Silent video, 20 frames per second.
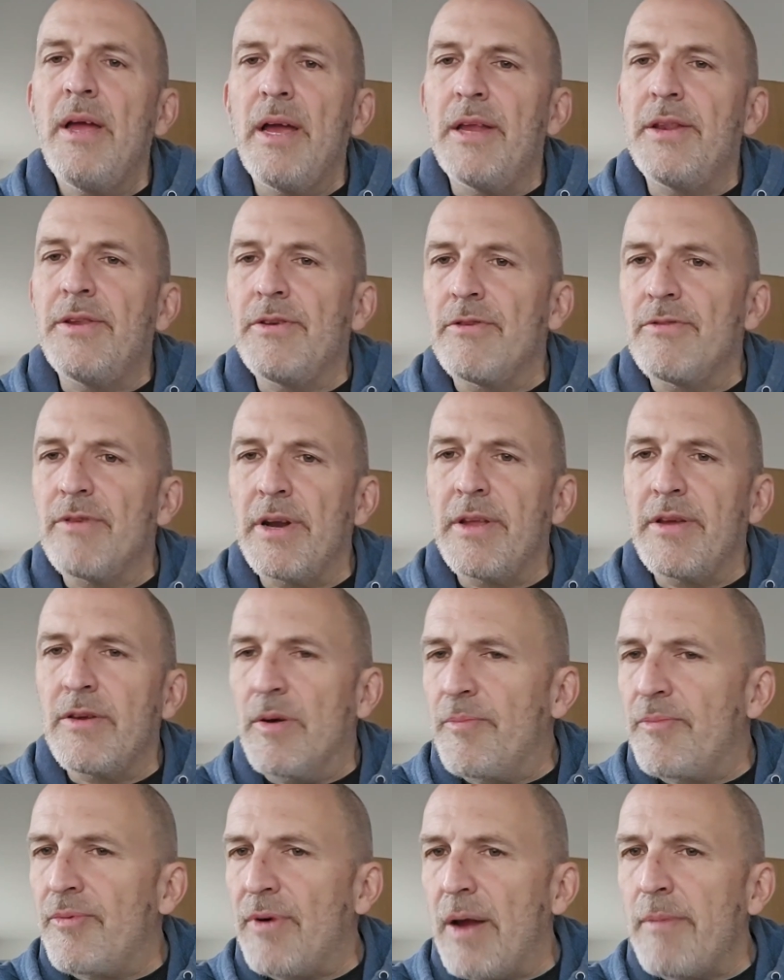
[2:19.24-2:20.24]
and you're running your
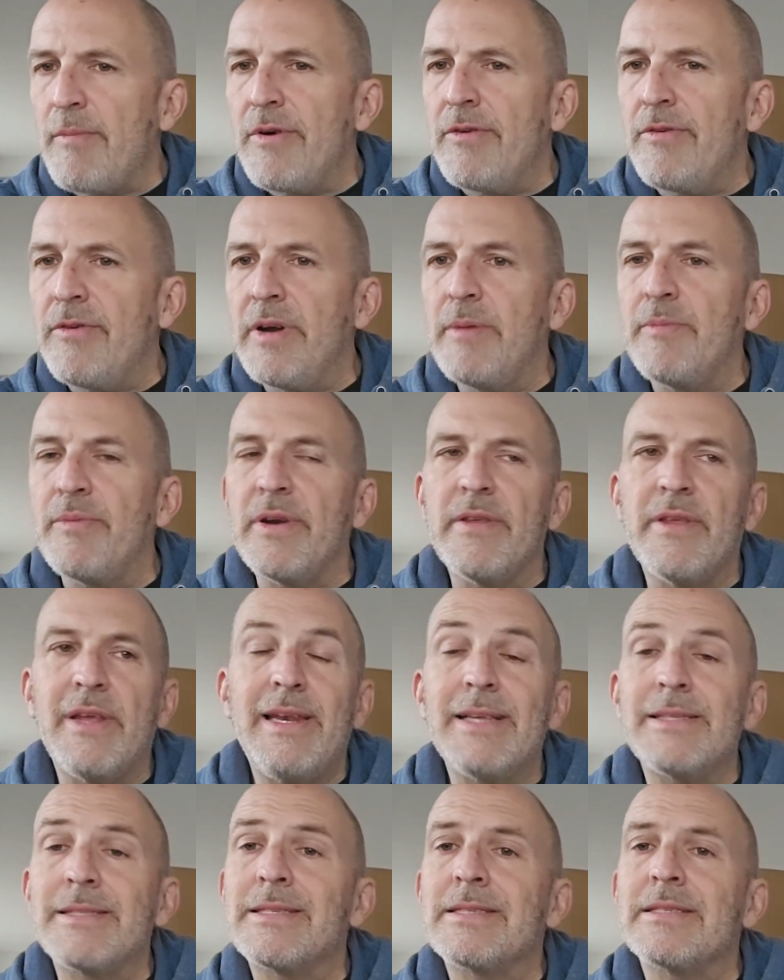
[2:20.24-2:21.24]
primary rebreather,
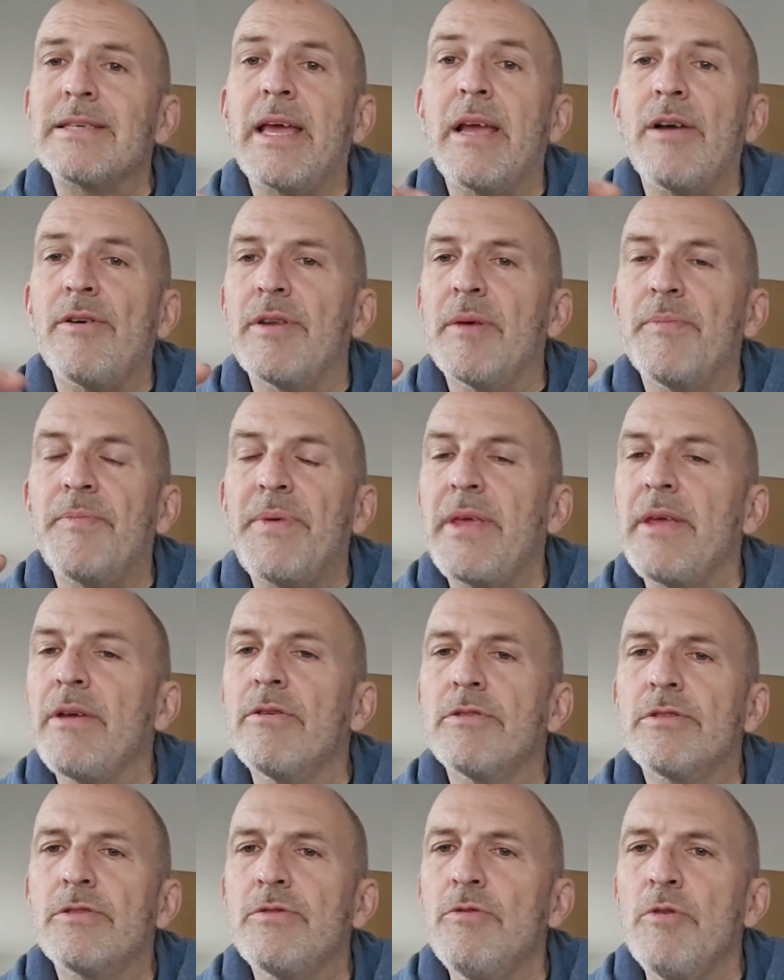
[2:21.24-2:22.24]
let's say on a
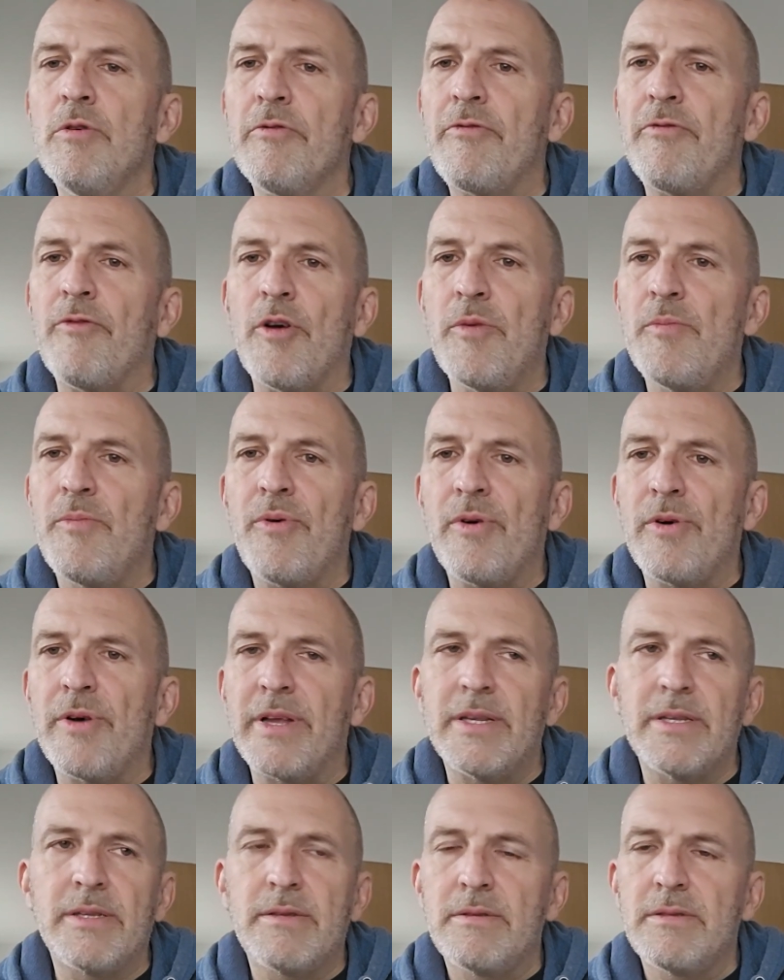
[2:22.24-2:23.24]
PO2 of
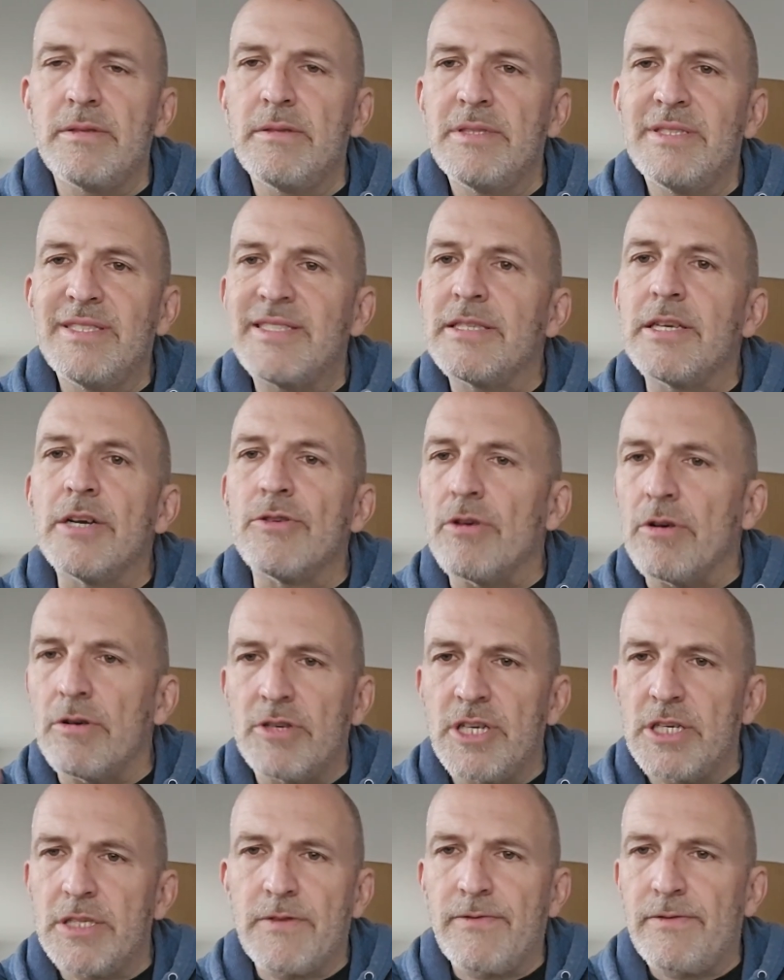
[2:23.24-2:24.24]
1.0,
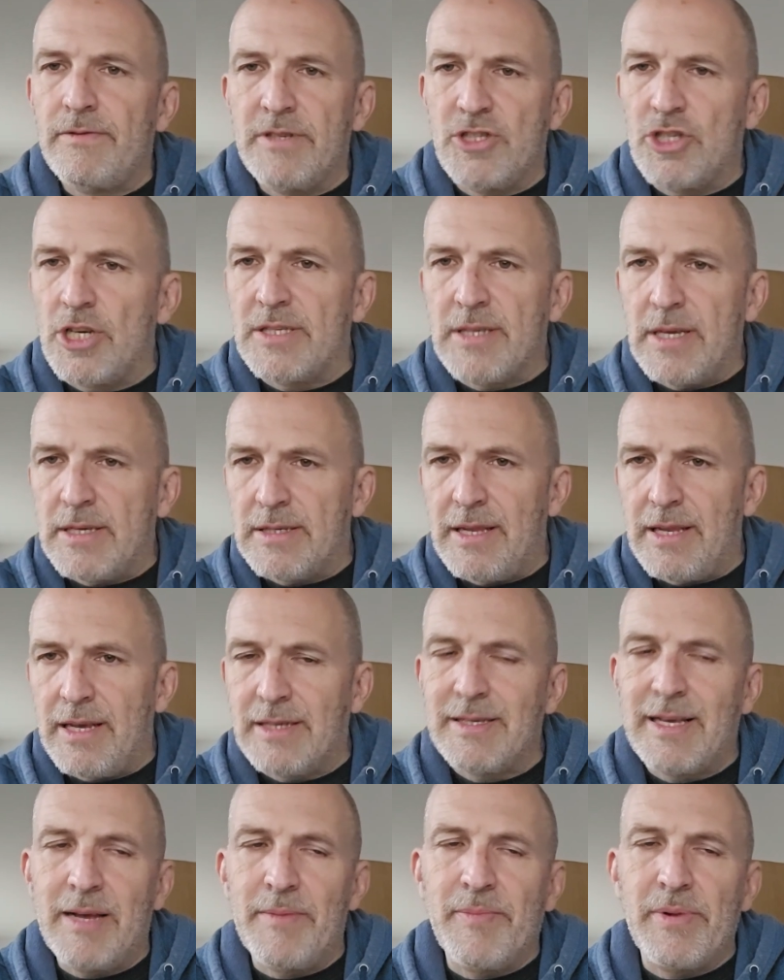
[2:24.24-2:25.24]
just as an
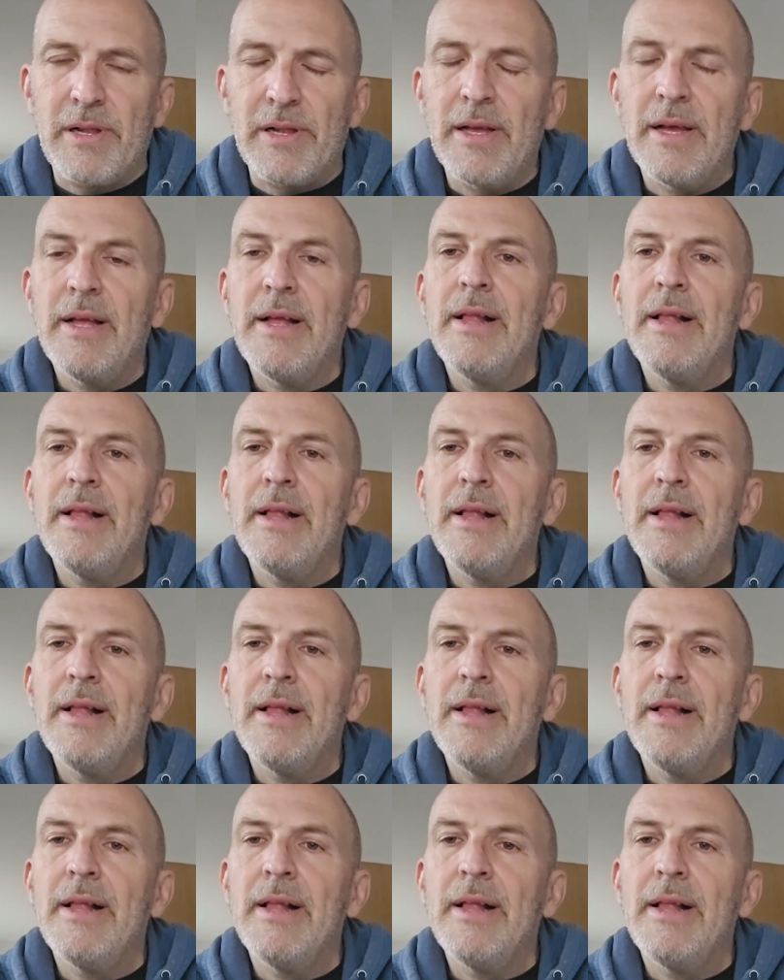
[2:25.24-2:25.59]
example.